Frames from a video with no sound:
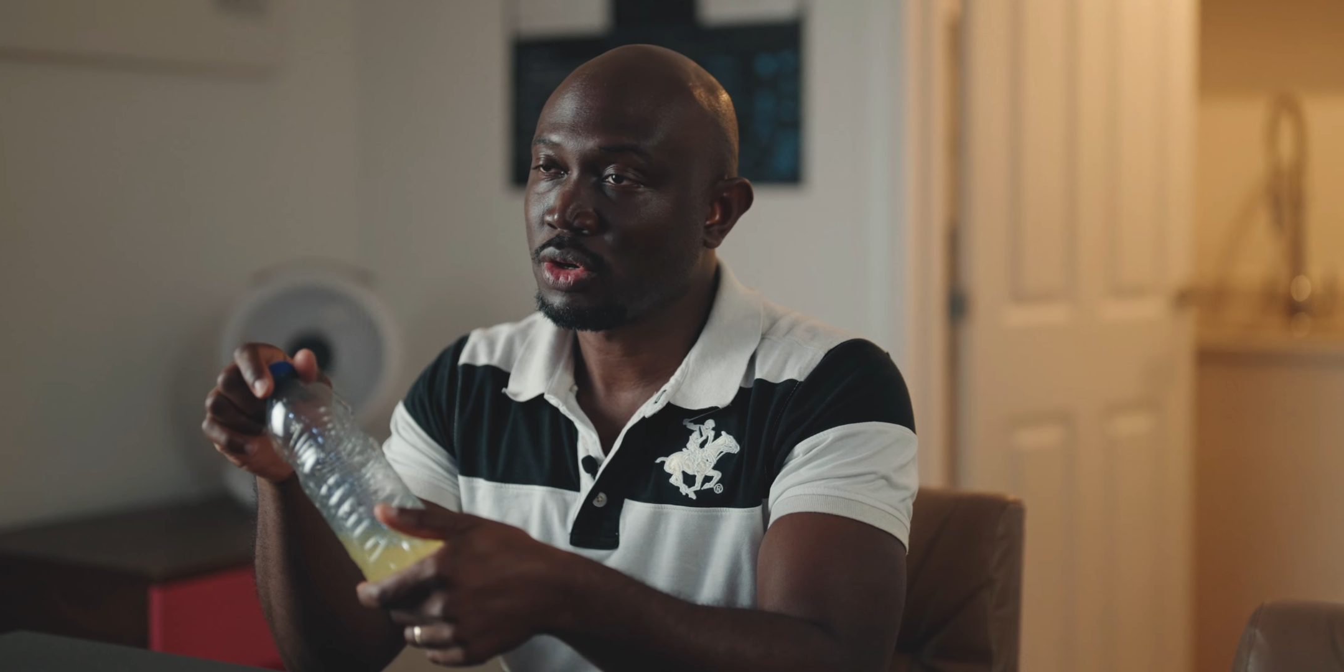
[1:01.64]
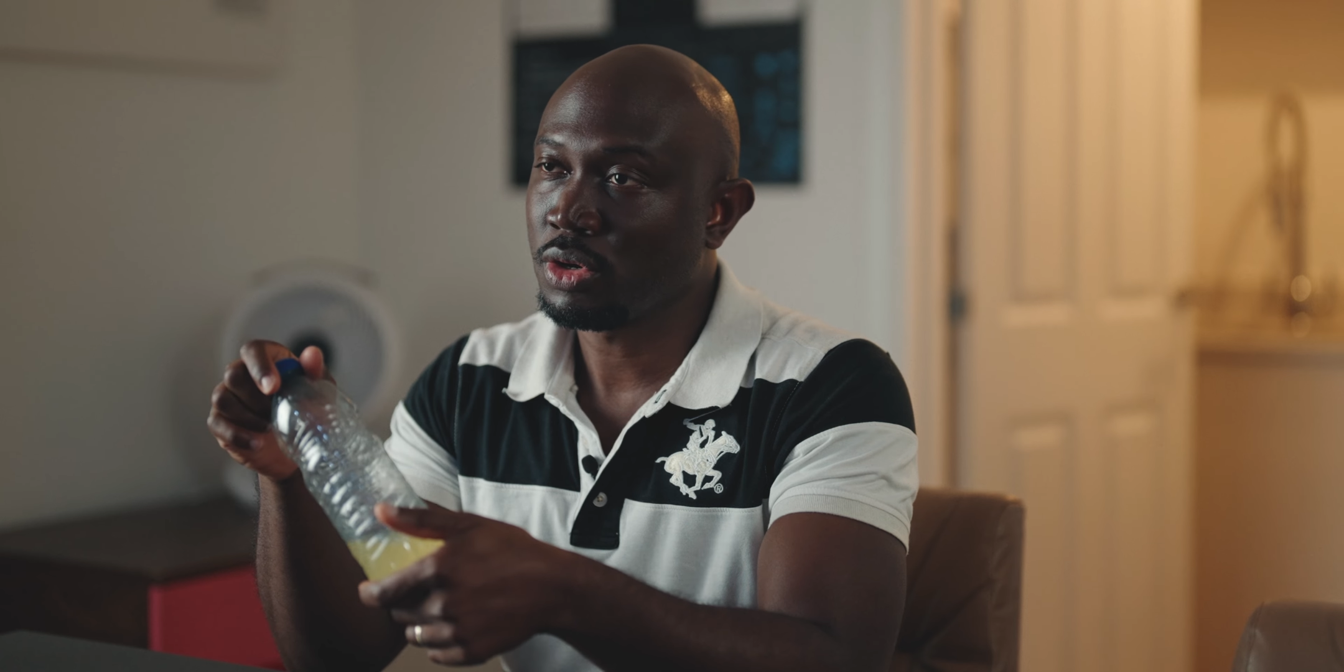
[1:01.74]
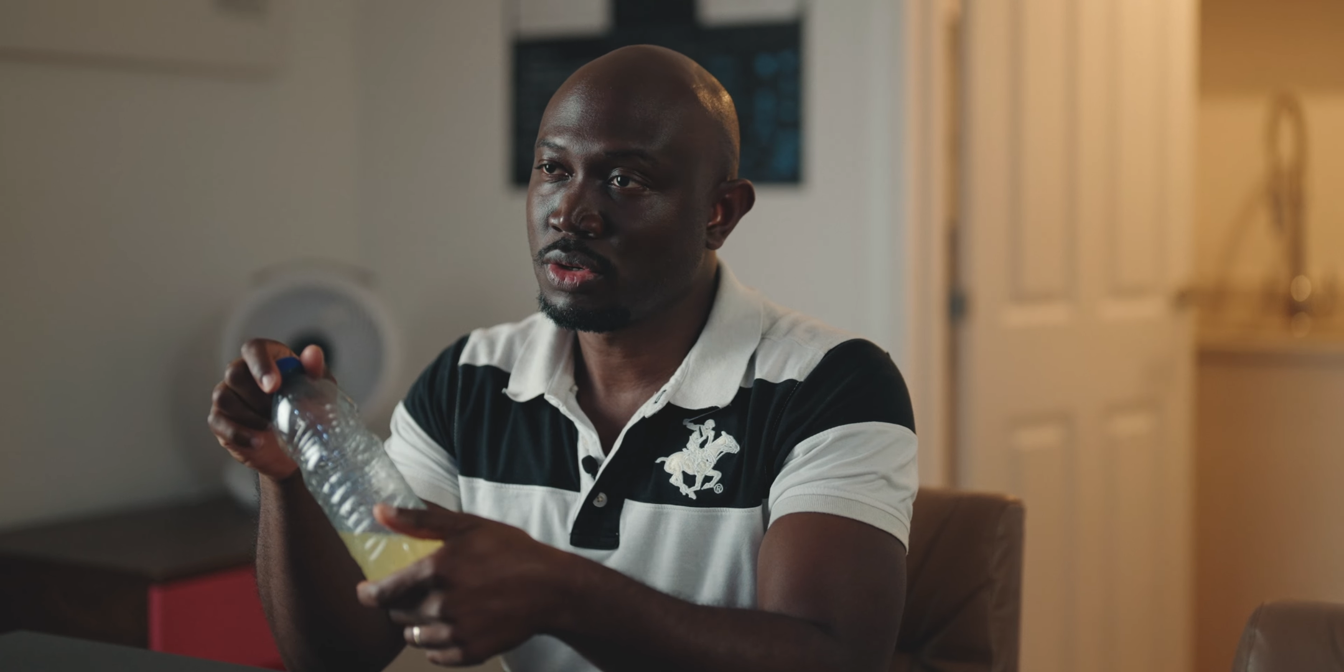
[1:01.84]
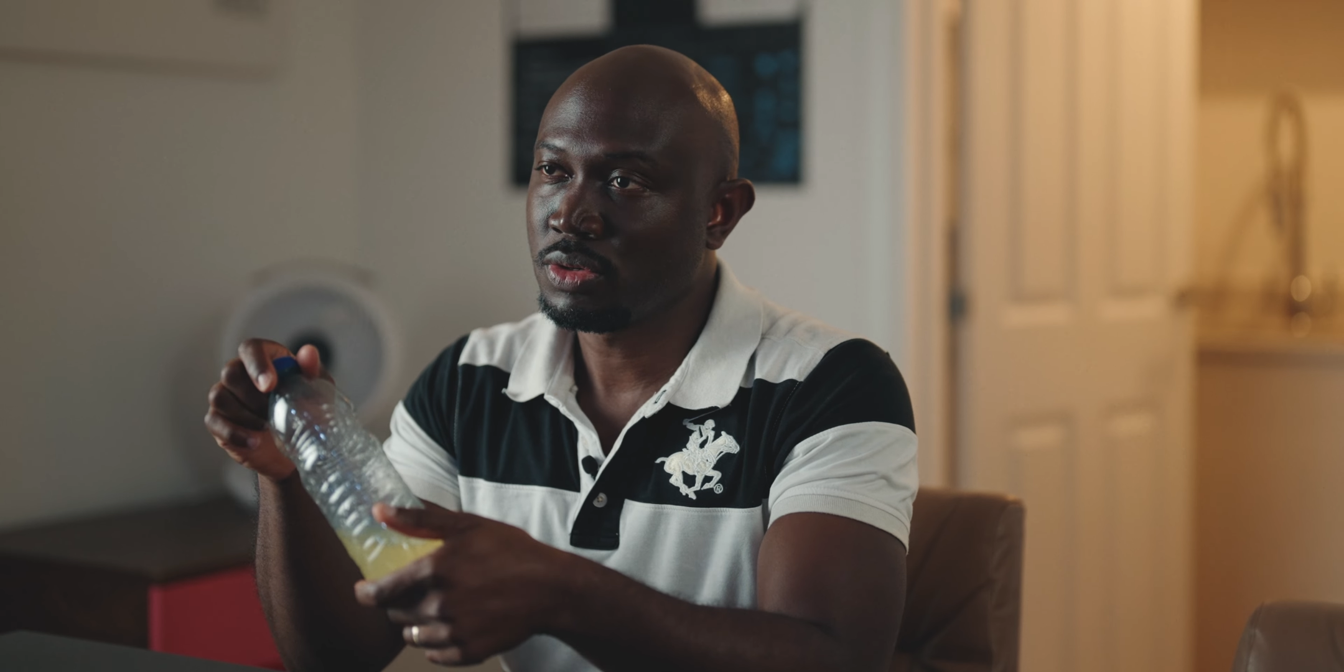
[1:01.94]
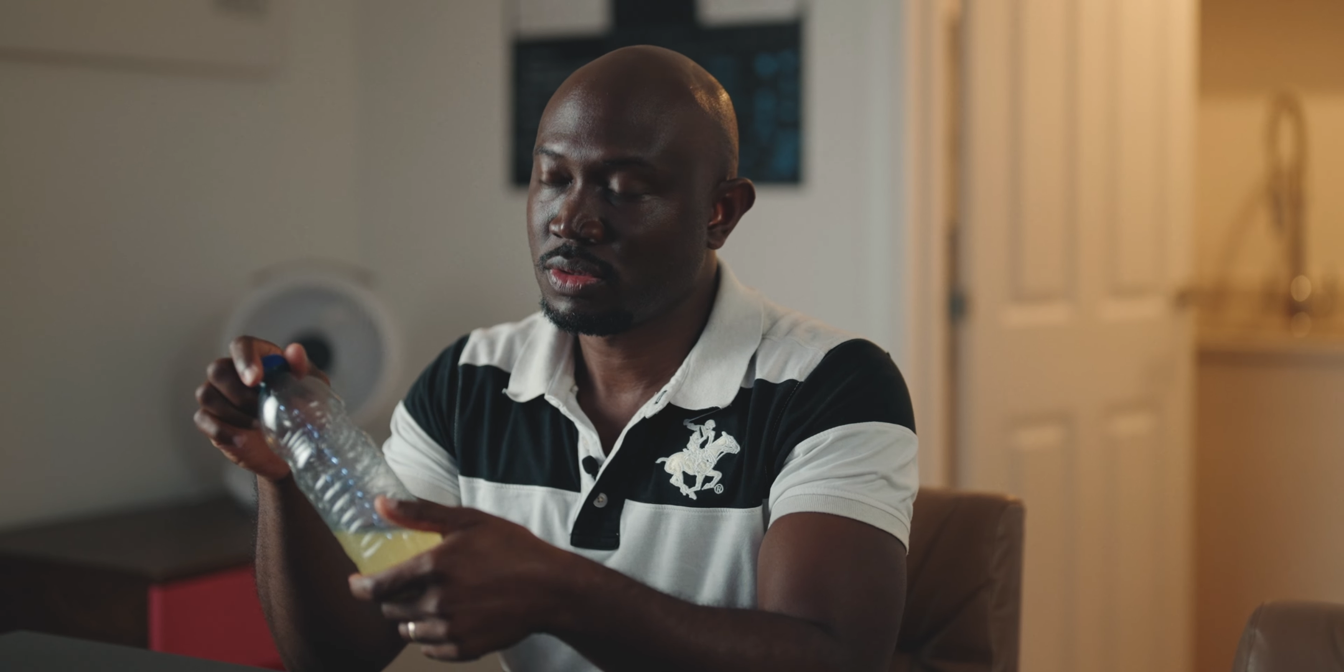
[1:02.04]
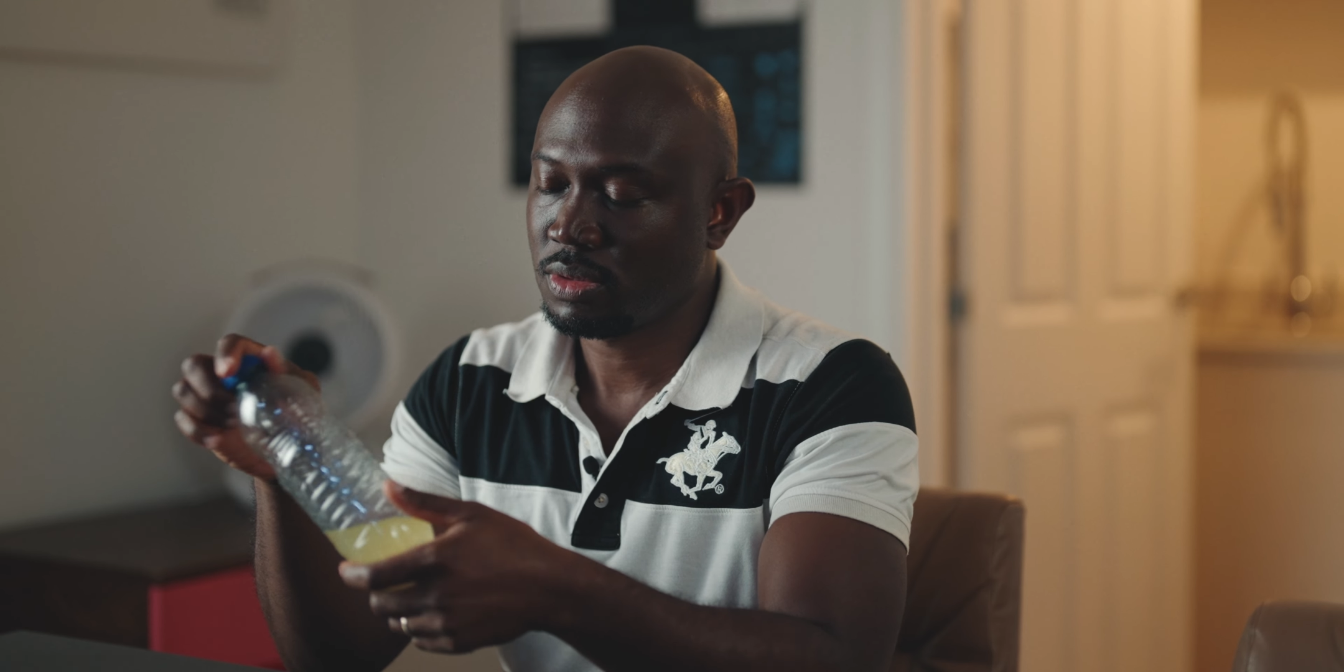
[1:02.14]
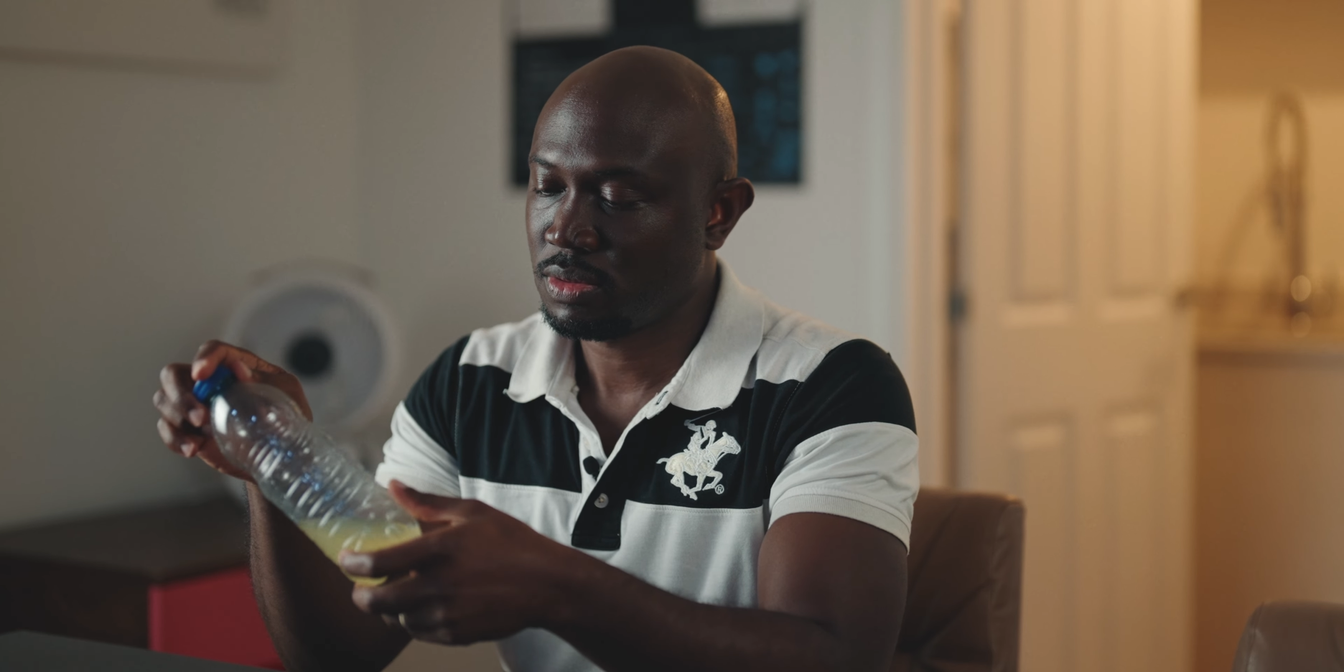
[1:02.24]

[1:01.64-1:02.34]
on